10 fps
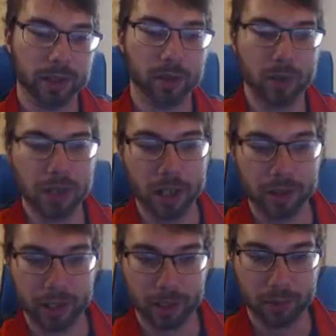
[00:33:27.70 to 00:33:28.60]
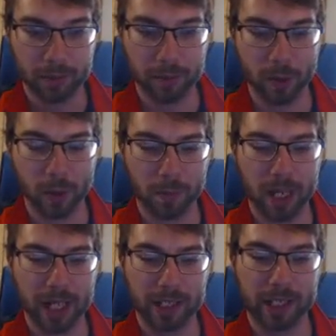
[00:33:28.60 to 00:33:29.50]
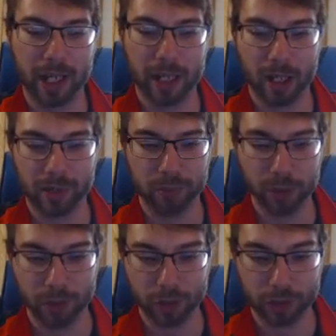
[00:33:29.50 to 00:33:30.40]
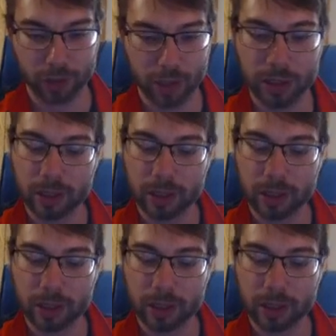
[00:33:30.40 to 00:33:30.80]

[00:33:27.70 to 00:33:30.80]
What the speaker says: You're nothing before my Chaos Magician.